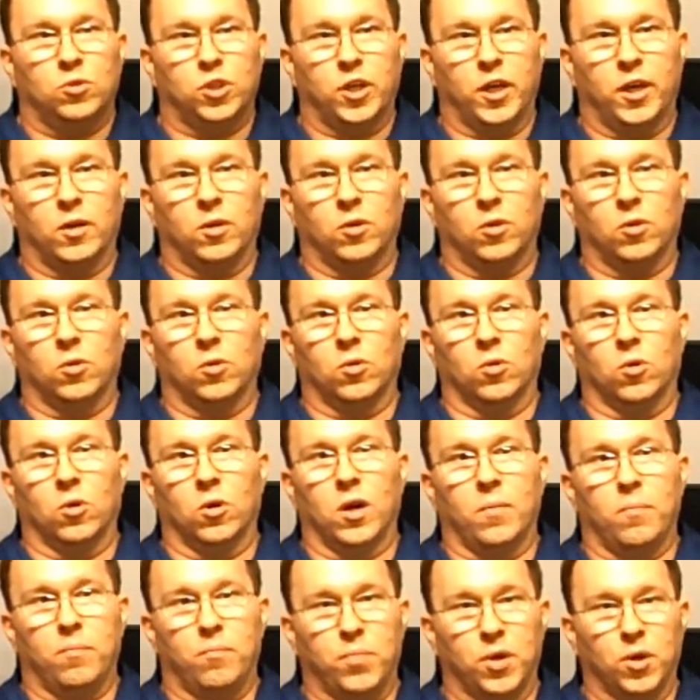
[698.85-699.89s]
channel
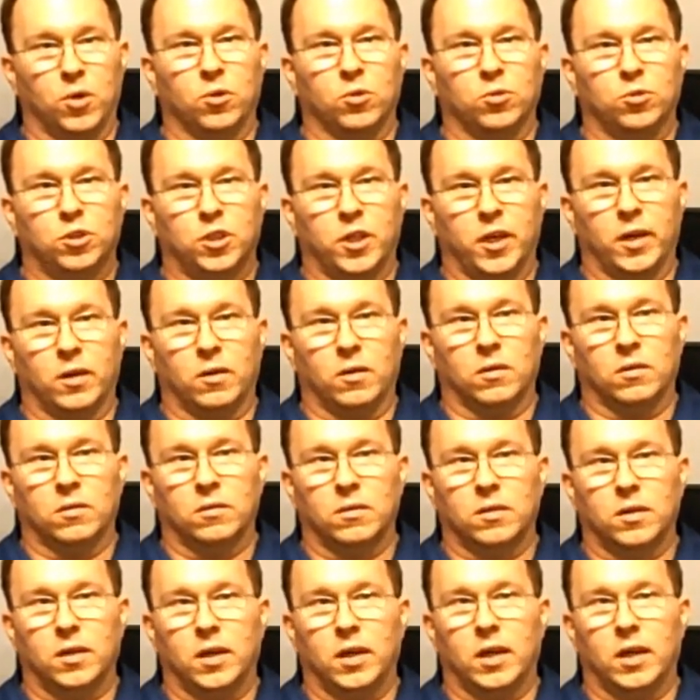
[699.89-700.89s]
or a build channel